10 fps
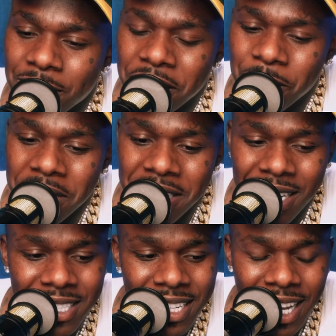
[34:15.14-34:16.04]
tickled me
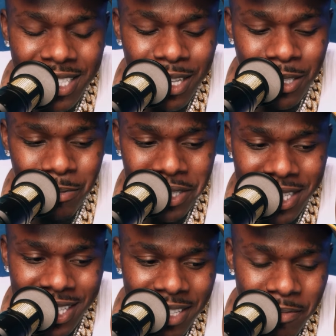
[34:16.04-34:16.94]
yesterday. I saw some
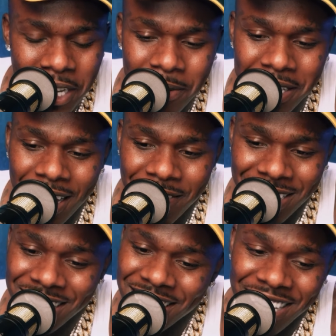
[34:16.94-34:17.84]
shit that made me laugh. I
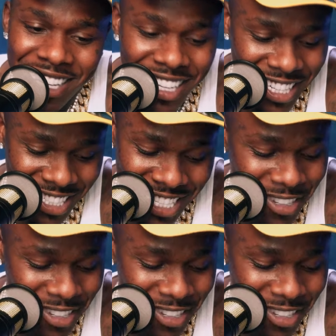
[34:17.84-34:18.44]
said, "Yeah,